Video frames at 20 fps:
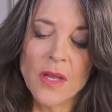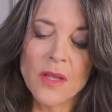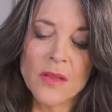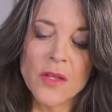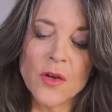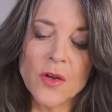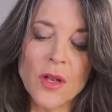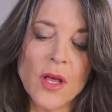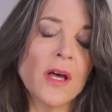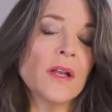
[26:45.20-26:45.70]

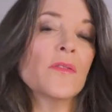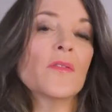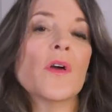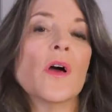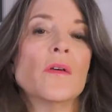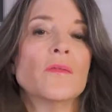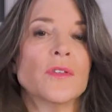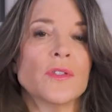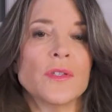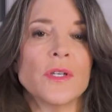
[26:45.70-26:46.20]
There are a lot of
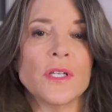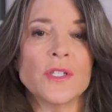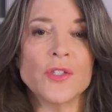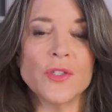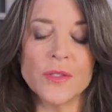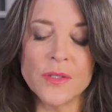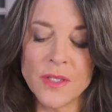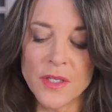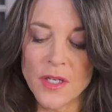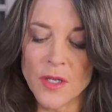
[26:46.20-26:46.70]

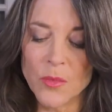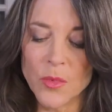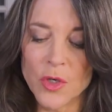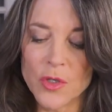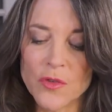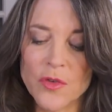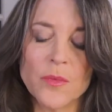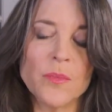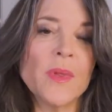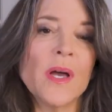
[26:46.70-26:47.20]
conversations that
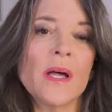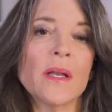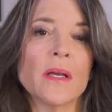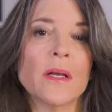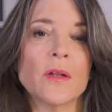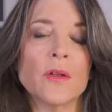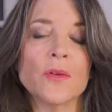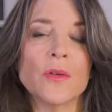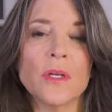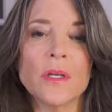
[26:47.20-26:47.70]
emerge from that,
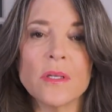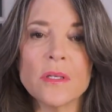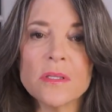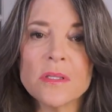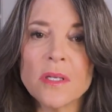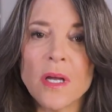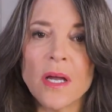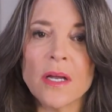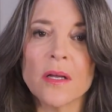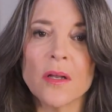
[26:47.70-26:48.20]
including the
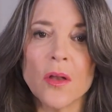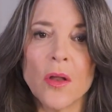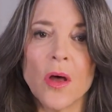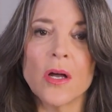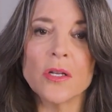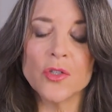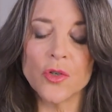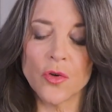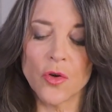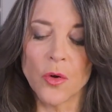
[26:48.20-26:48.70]

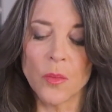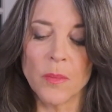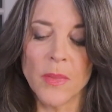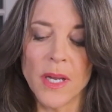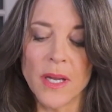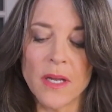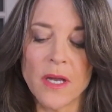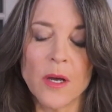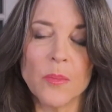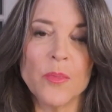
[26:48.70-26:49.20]
psychological
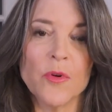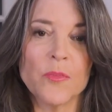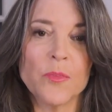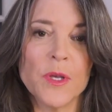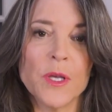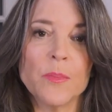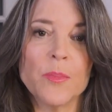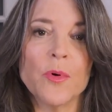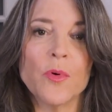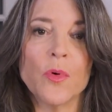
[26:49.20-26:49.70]
makeup of
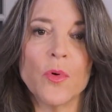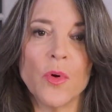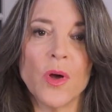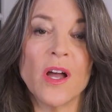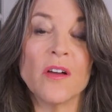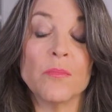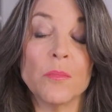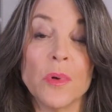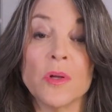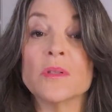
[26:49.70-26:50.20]
people who
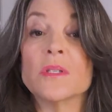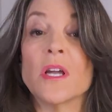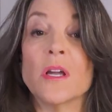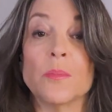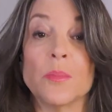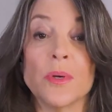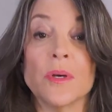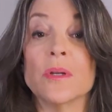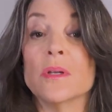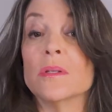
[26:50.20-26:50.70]
have
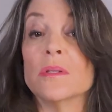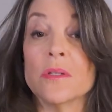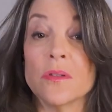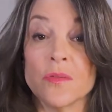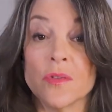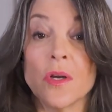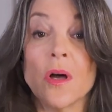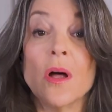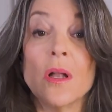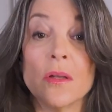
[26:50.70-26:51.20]
multi-billions
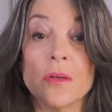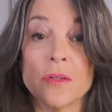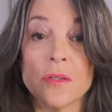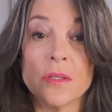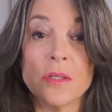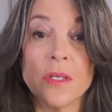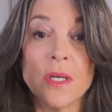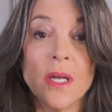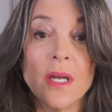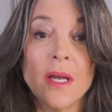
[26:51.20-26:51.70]
of
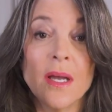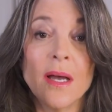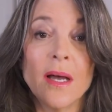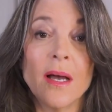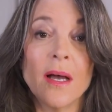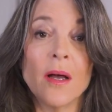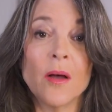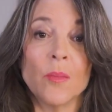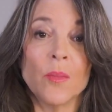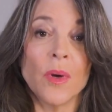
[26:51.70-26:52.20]
dollars.
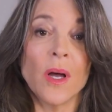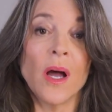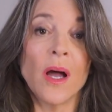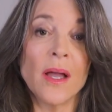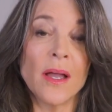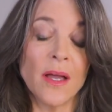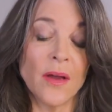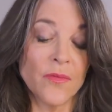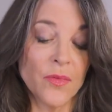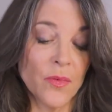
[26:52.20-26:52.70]
I
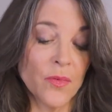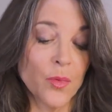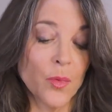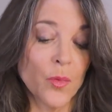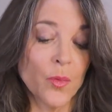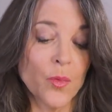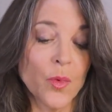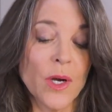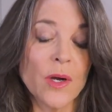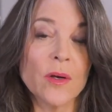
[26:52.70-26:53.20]
have
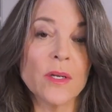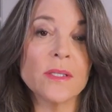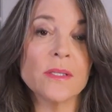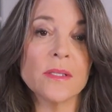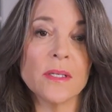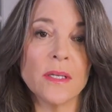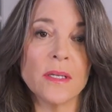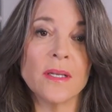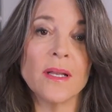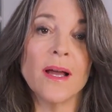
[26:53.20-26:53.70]
rarely
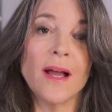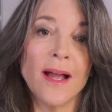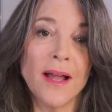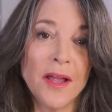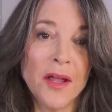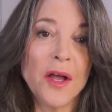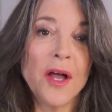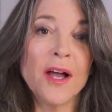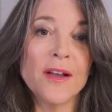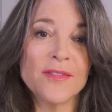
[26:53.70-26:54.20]
seen,
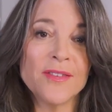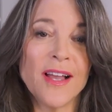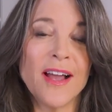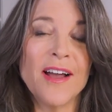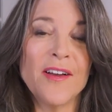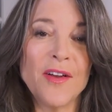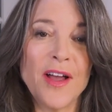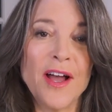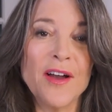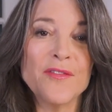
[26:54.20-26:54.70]

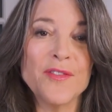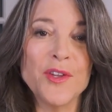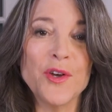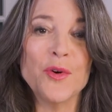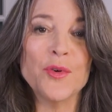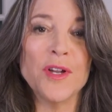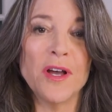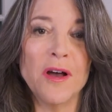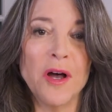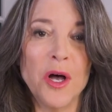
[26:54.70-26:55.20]
I've
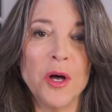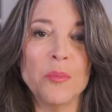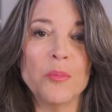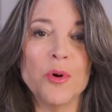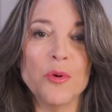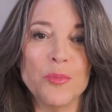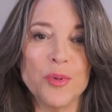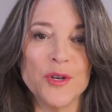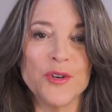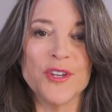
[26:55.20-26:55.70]
known a
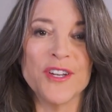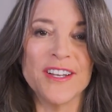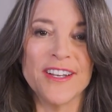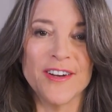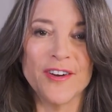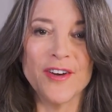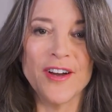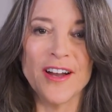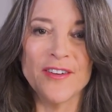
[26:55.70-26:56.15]
humble billionaire.